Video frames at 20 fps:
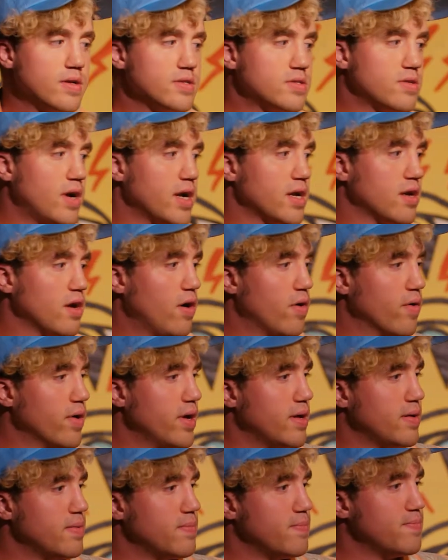So I go
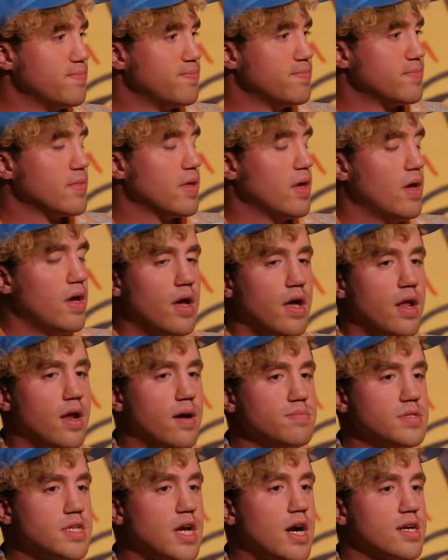in, and
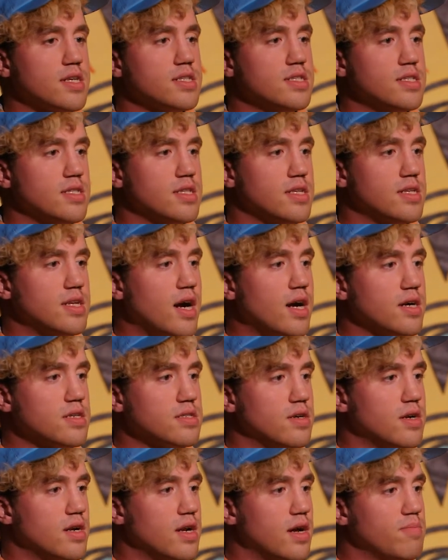I'm talking to the
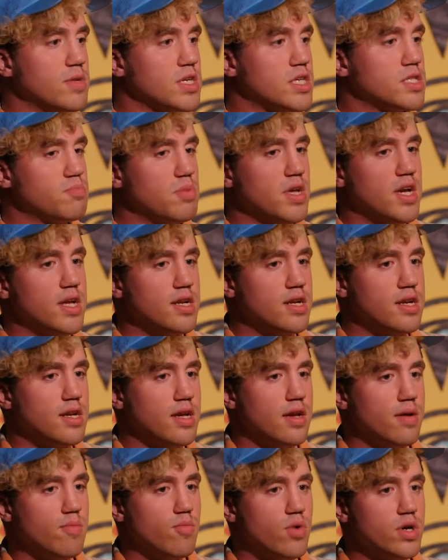doctor, and I'm explaining
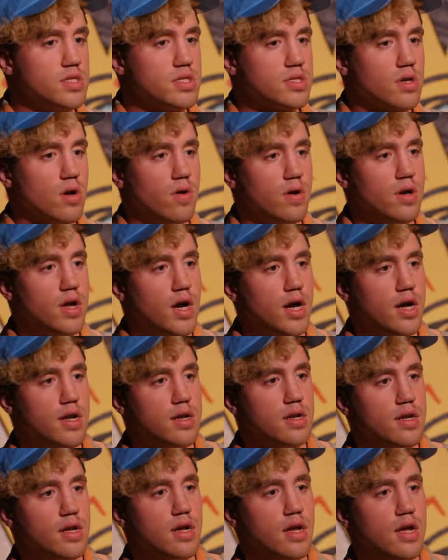to him what's going
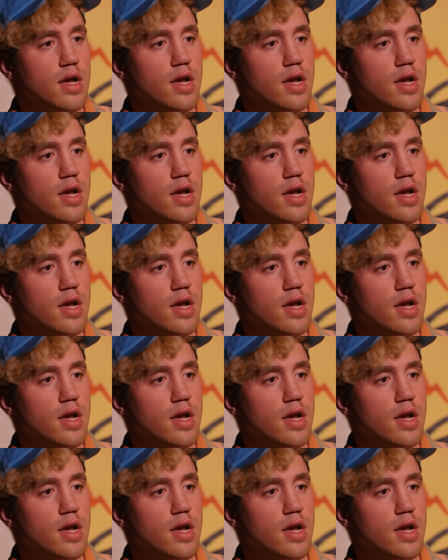on.